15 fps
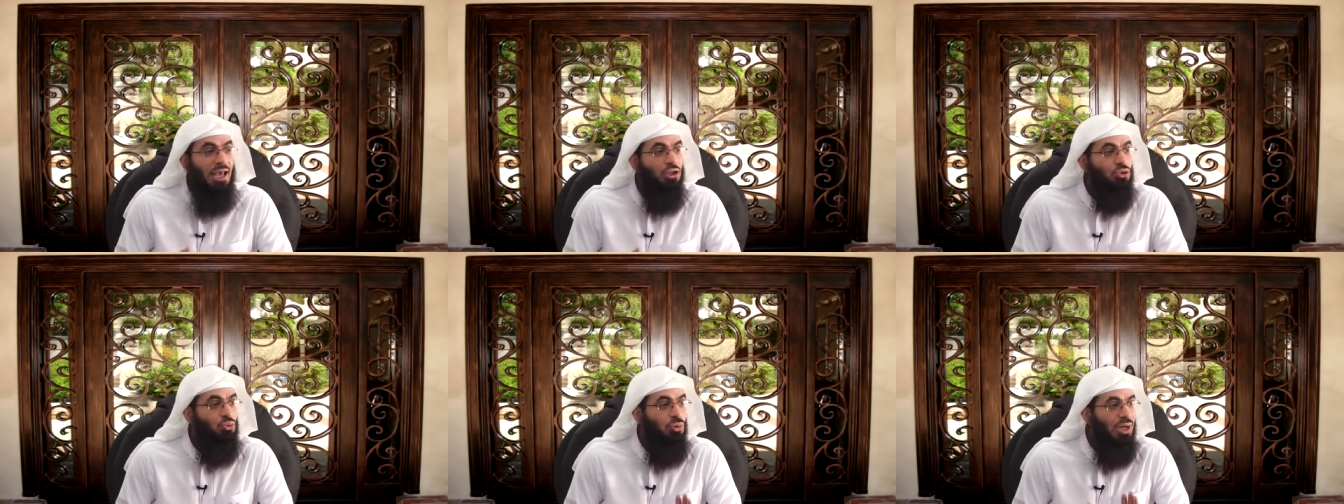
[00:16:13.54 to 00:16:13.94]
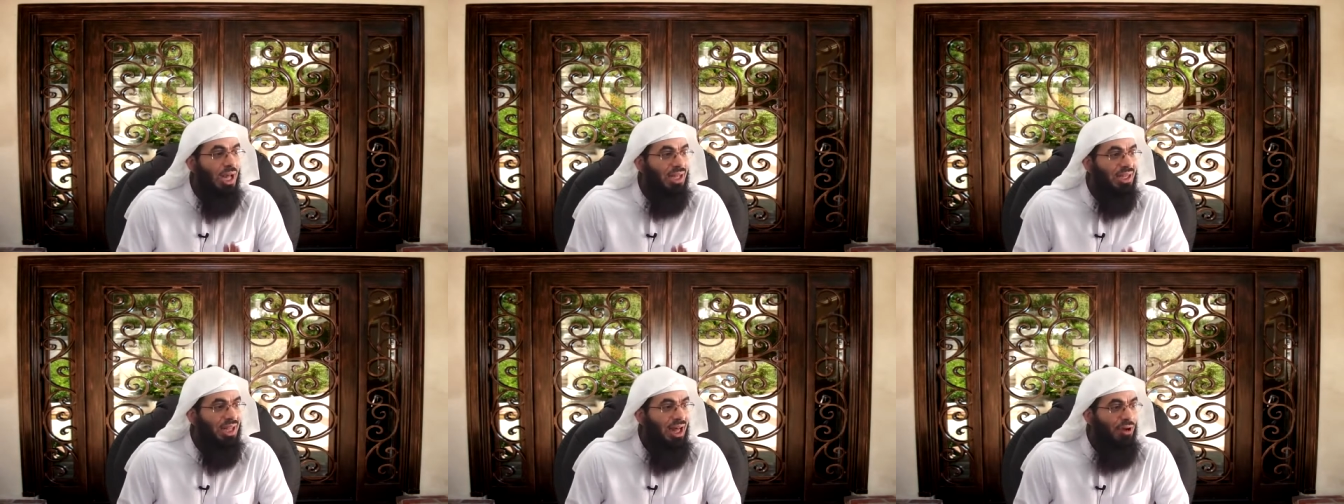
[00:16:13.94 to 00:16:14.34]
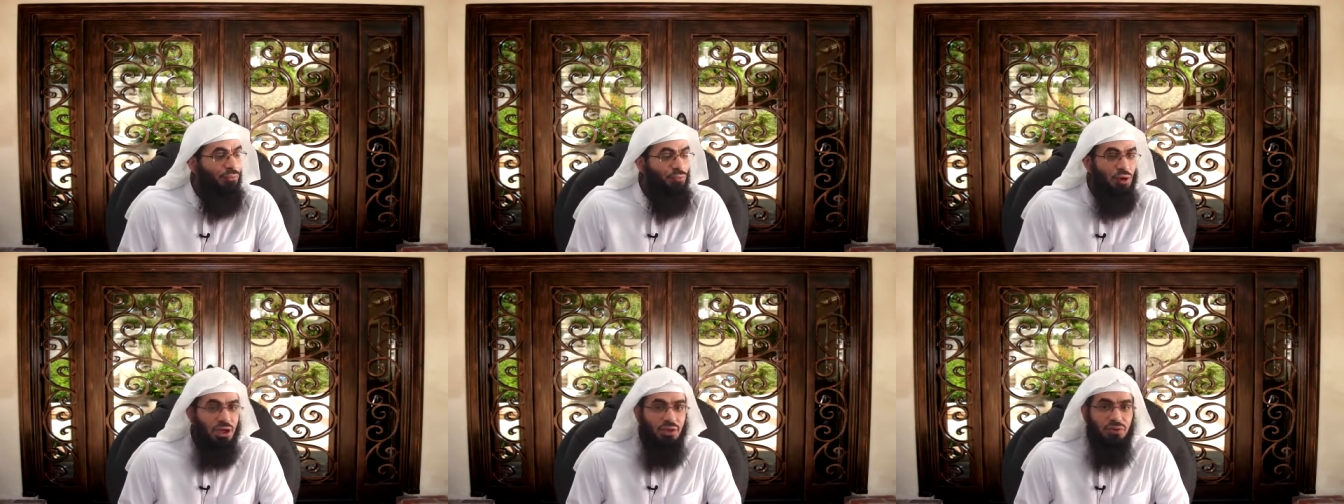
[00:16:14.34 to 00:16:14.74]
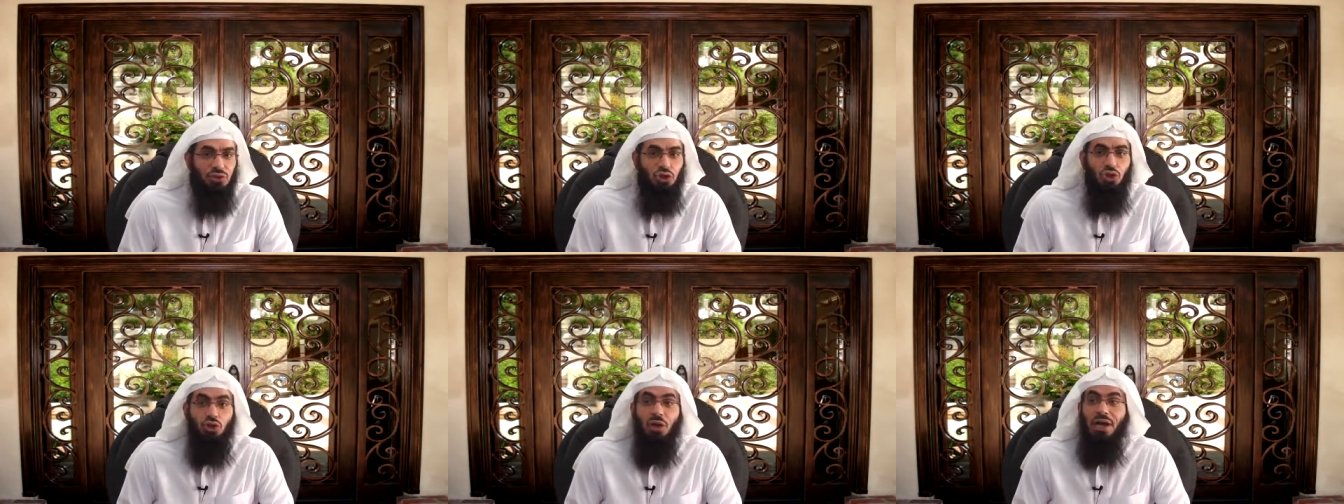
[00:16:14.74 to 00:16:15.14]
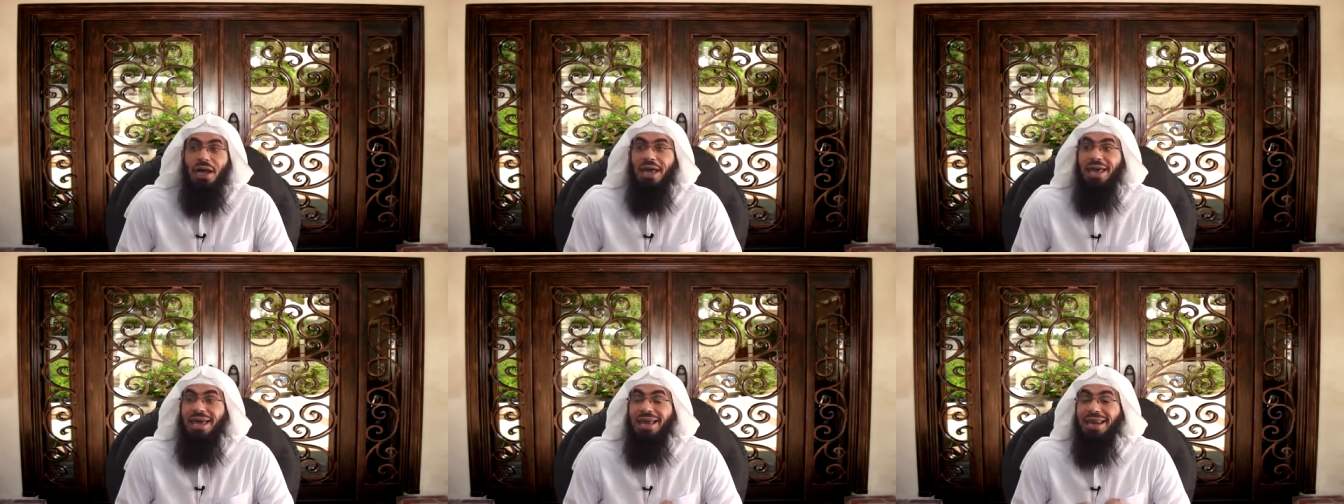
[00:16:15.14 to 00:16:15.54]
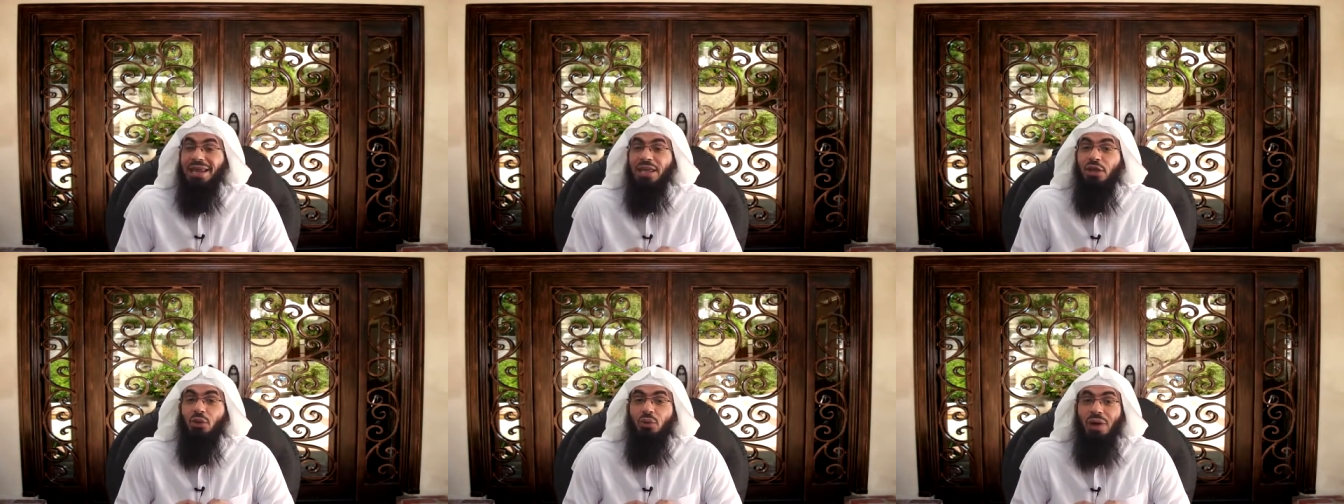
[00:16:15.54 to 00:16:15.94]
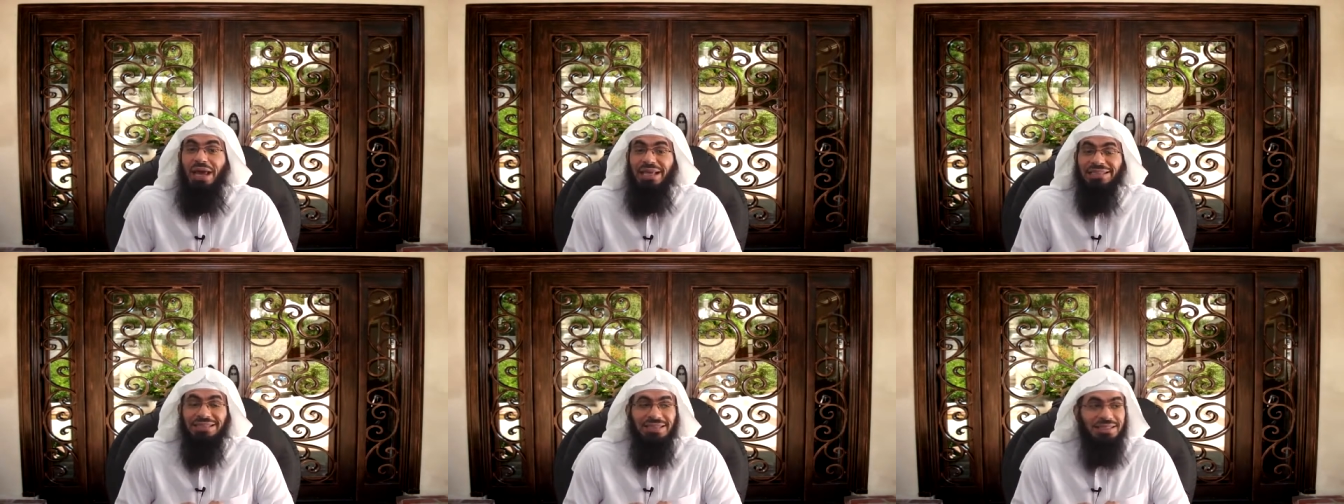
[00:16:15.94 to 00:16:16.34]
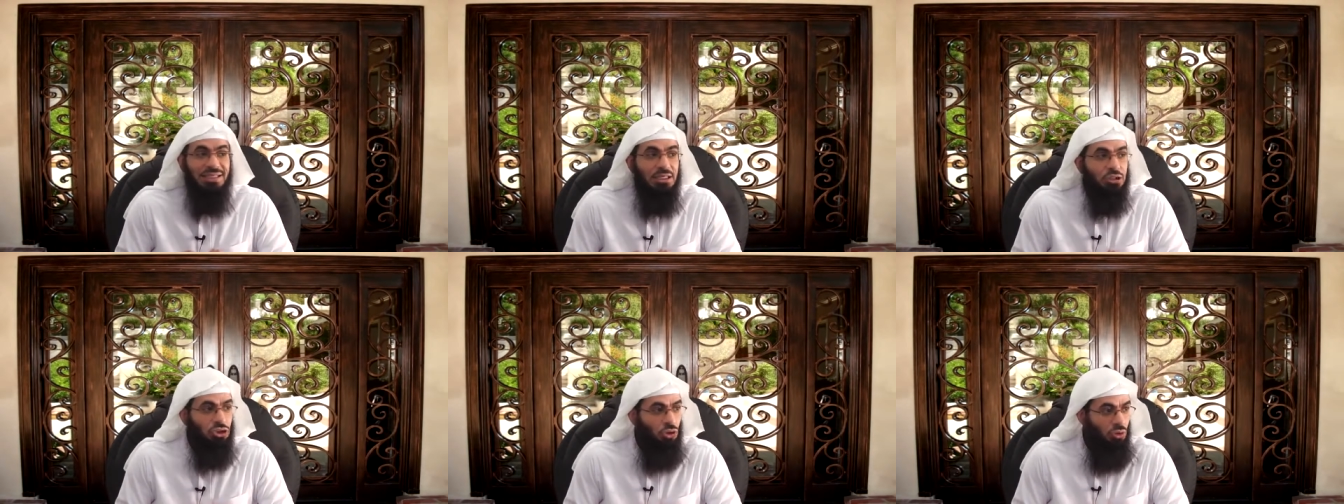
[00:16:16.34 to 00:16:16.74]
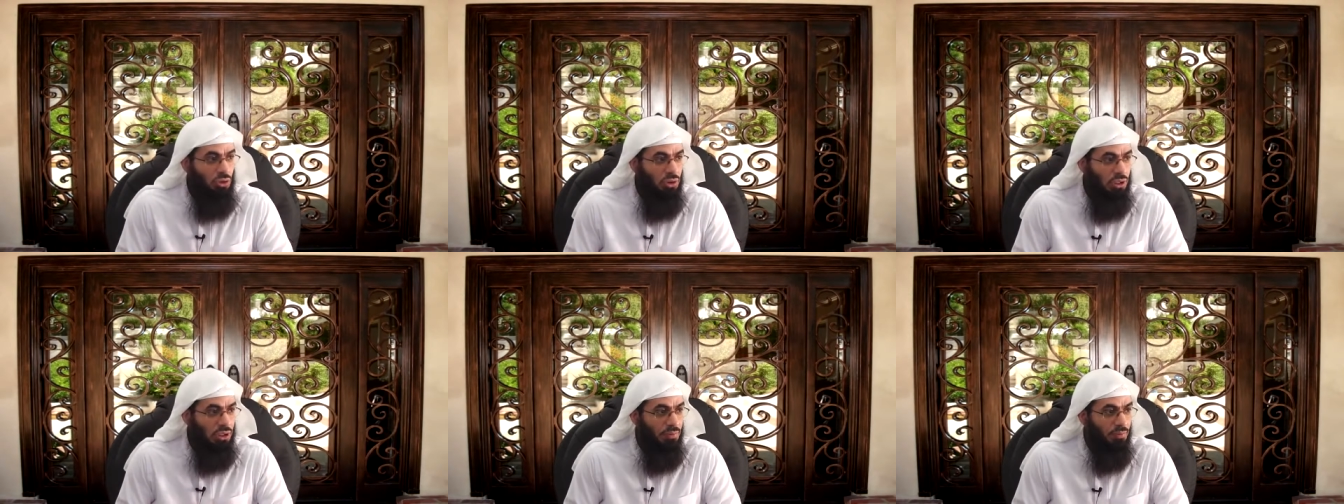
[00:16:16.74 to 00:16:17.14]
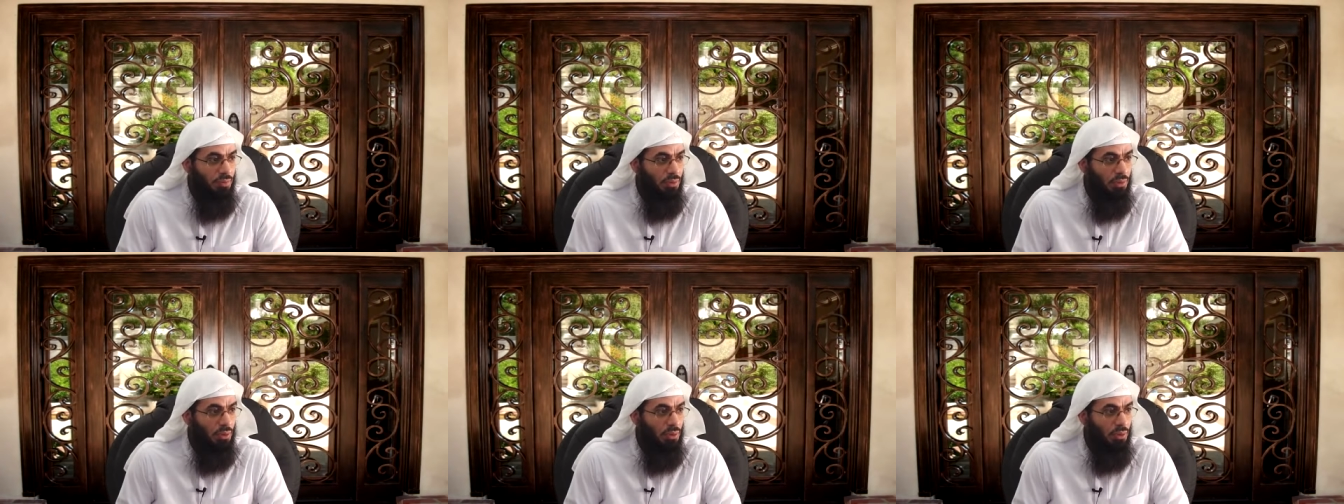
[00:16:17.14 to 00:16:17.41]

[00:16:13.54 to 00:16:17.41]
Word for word: It's when Allah forgives you and erases it totally.